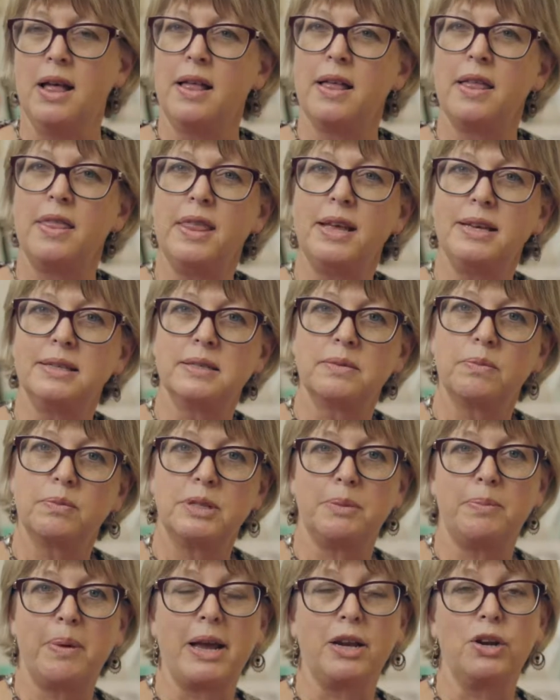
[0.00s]
and these
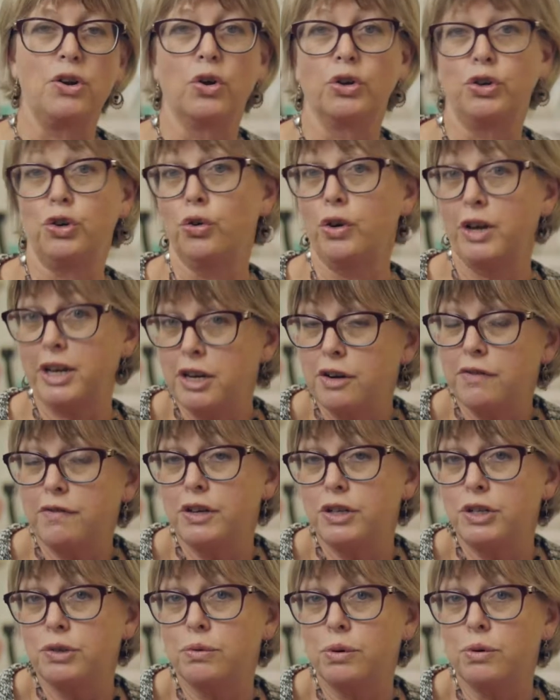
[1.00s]
depend on your
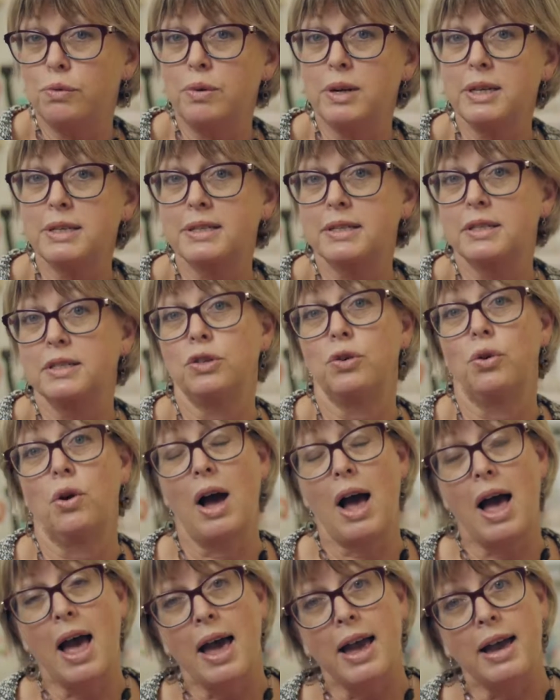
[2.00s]
individual risks, your
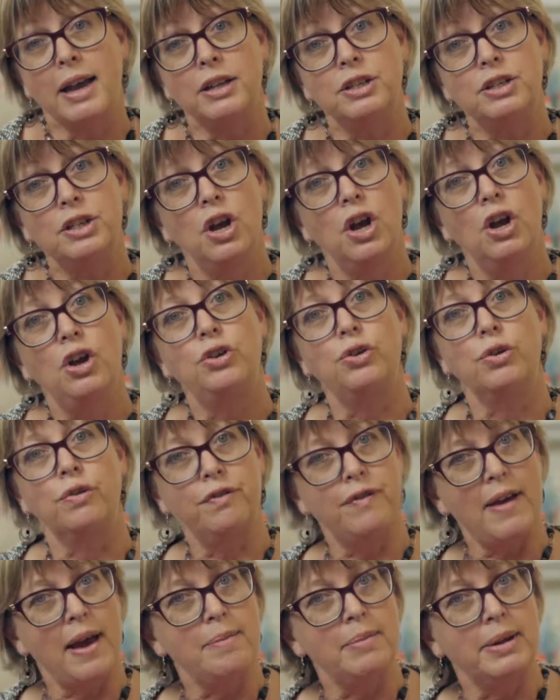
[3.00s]
age, your
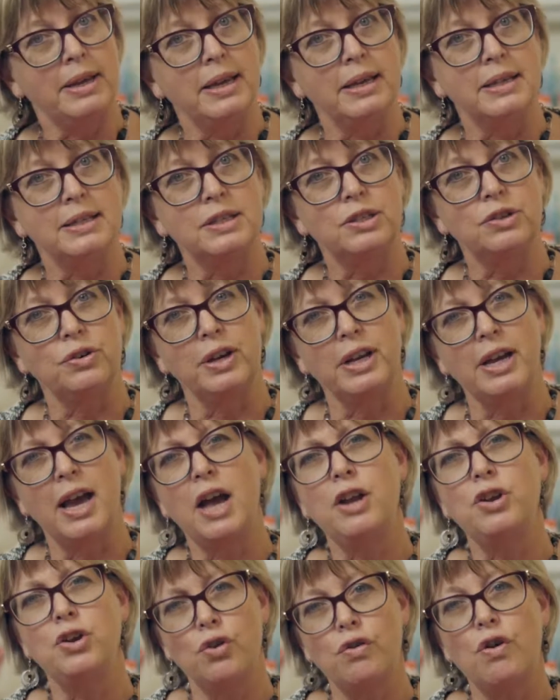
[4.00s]
family history,
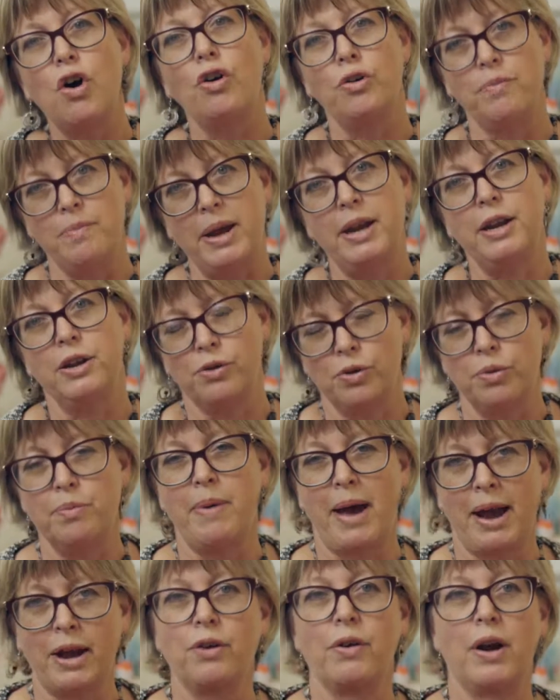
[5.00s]
and your own medical
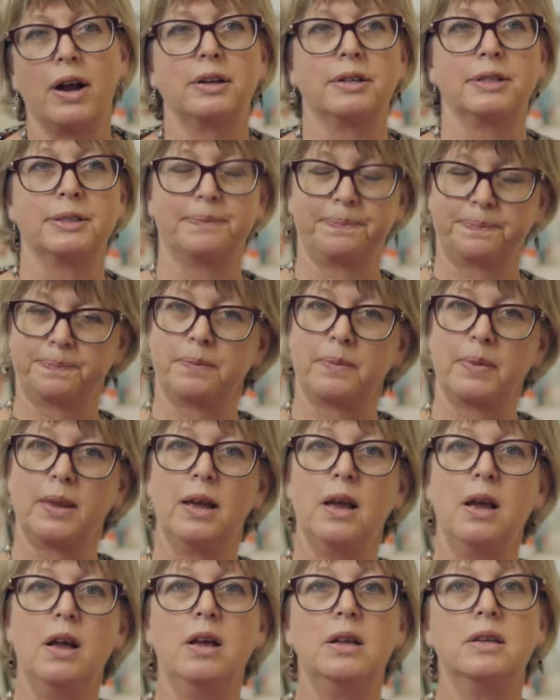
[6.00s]
background.
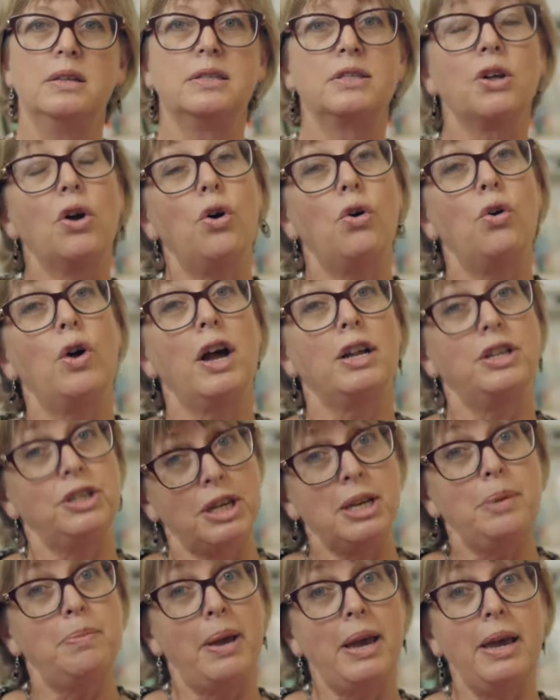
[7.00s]
So a
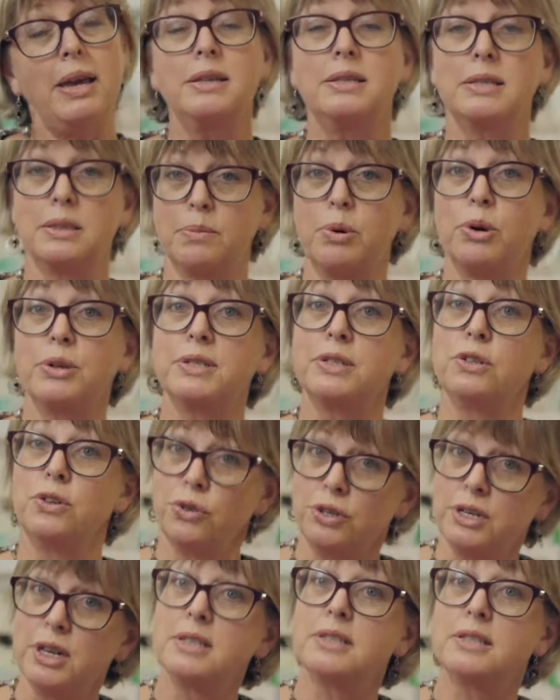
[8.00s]
GP is the person
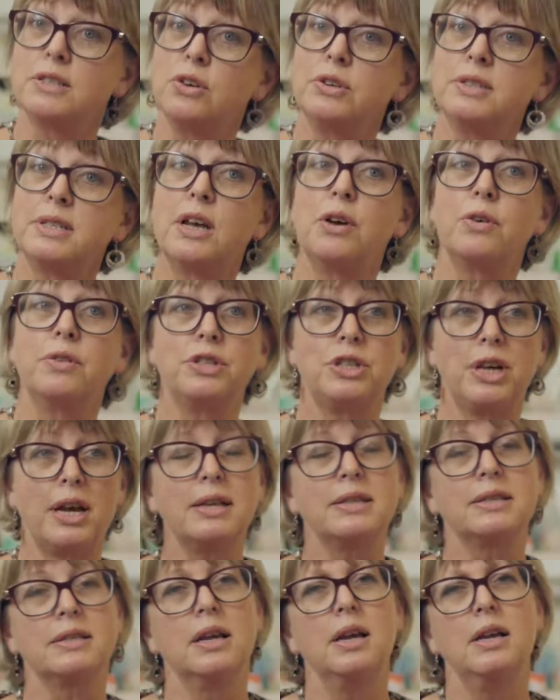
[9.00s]
who does those health
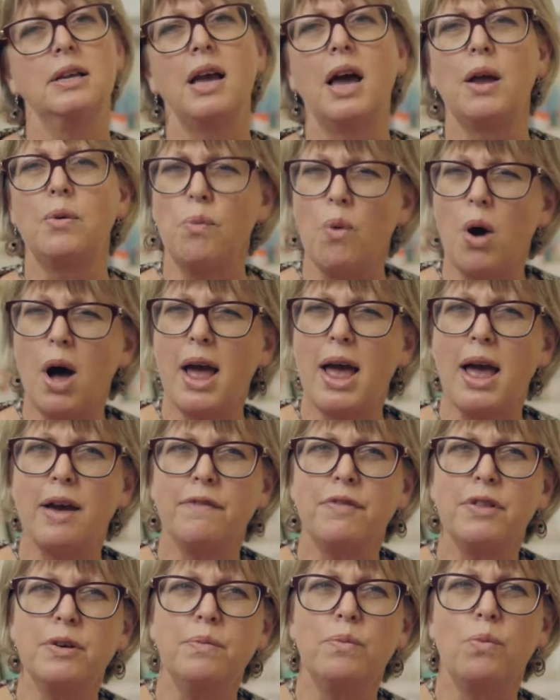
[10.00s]
checks. And why
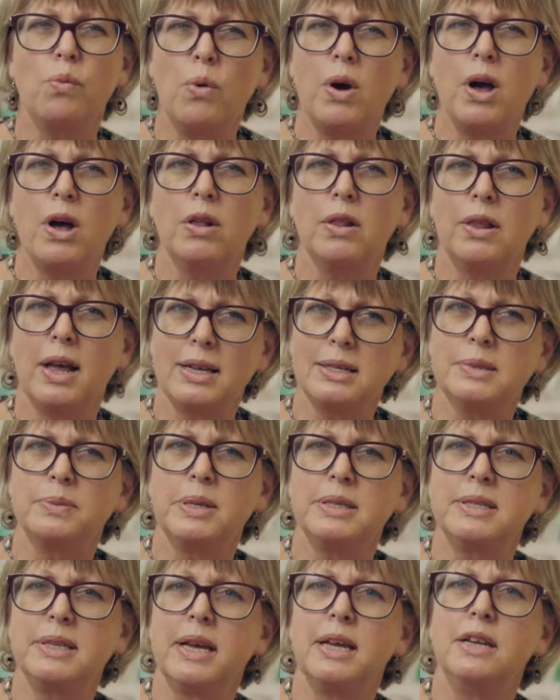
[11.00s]
have them? Well, as we
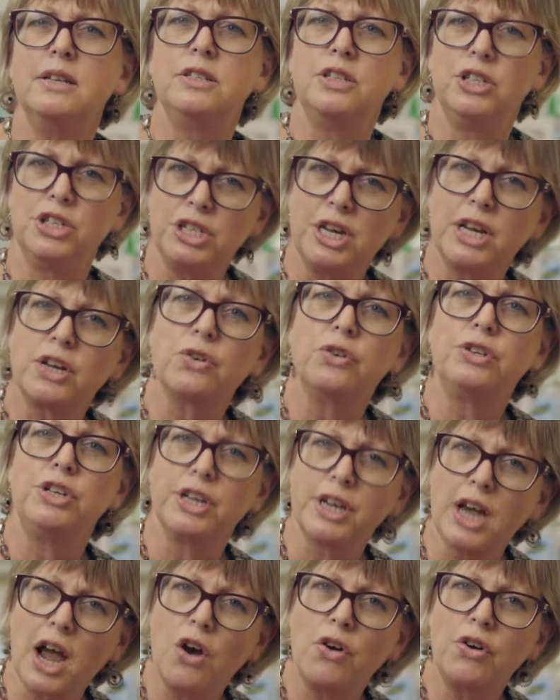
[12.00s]
said, you check on
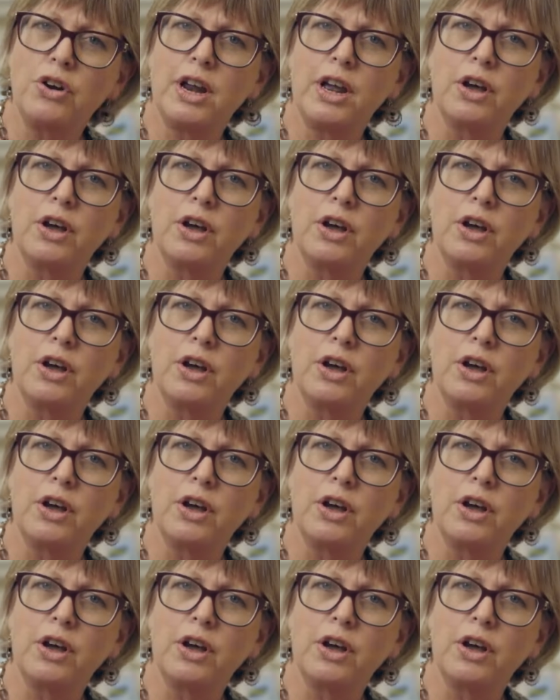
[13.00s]
your current